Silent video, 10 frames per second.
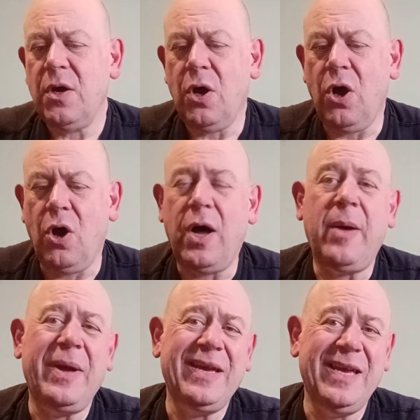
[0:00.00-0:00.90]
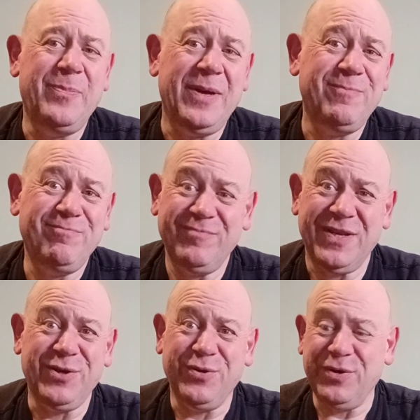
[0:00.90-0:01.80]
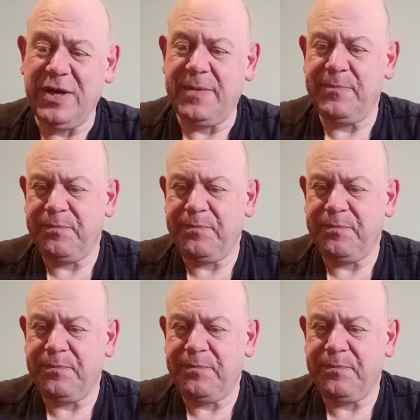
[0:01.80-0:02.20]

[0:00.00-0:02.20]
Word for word: or I might keep it I don't know yet